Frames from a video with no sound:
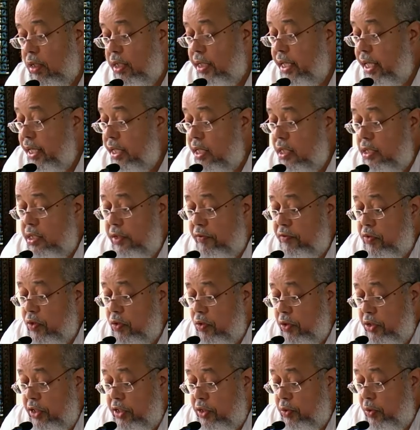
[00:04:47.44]
Negative
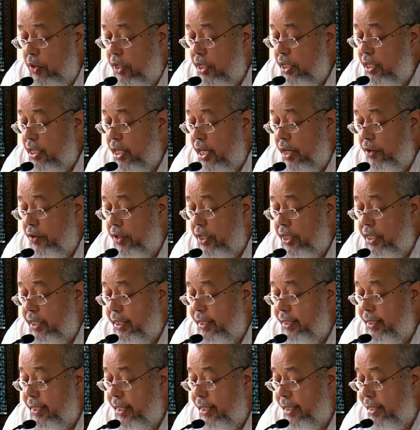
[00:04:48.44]
stories were carried
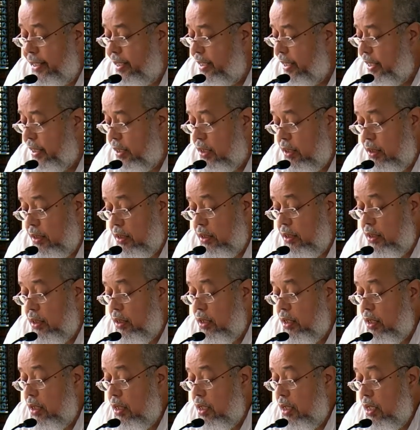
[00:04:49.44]
daily,
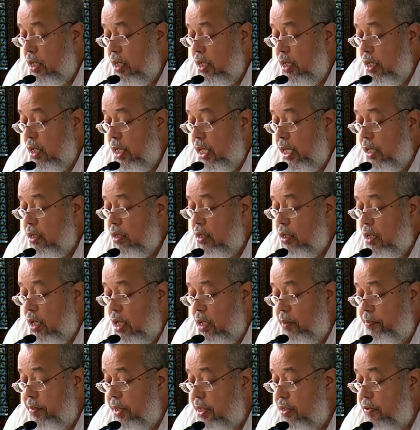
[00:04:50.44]
and
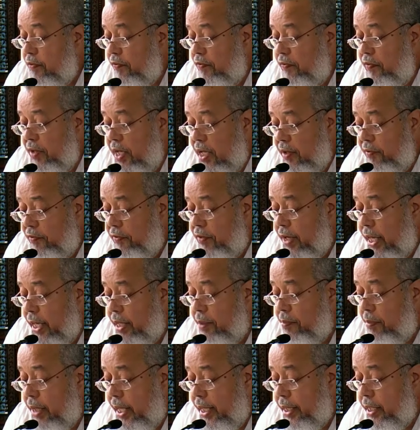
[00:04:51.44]
columnists
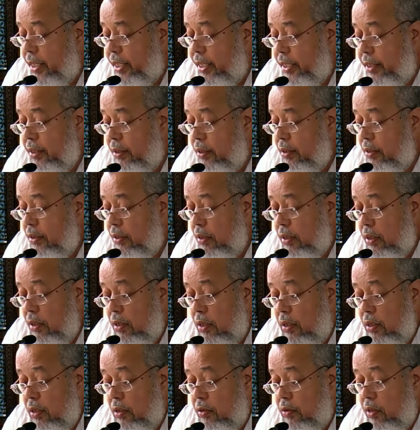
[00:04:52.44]
vilified Manley,
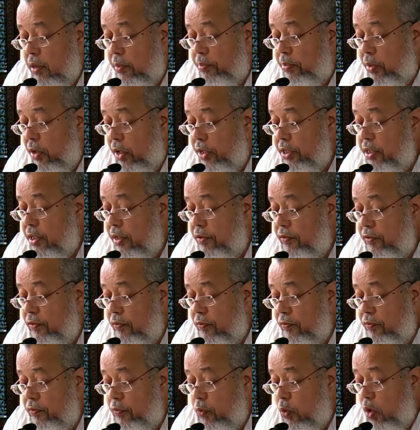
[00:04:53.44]
to the point that
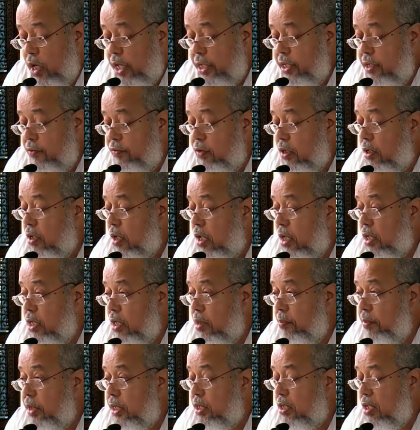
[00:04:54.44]
one even calling
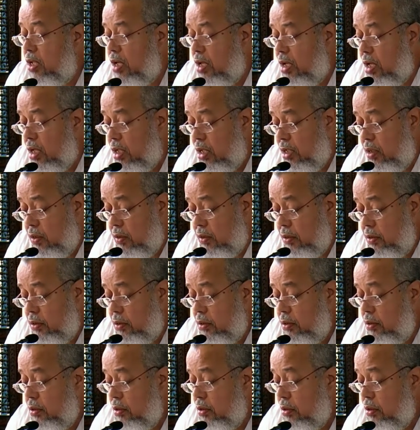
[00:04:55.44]
him a dog.
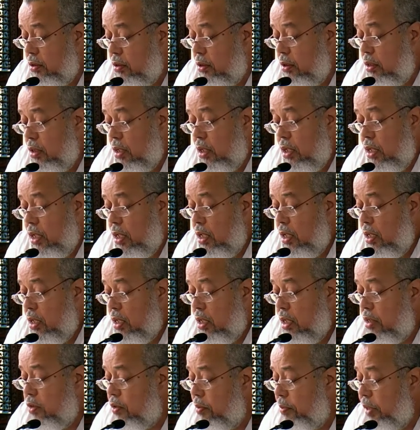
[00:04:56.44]

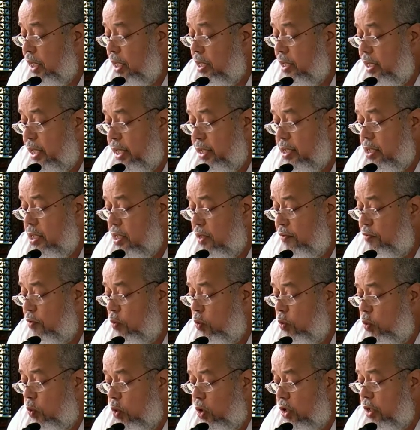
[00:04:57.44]
In Jamaica, that is
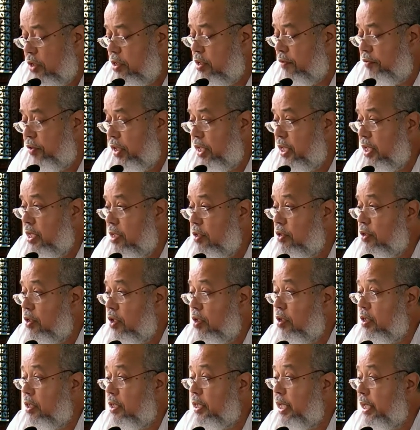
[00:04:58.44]
even worse of an
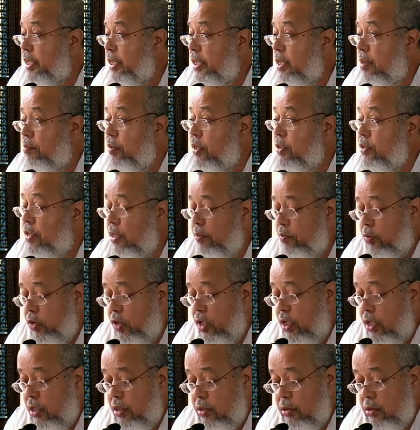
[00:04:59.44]
insult than in the Muslim
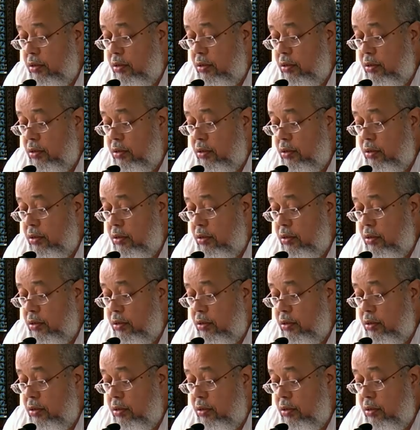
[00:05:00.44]
world.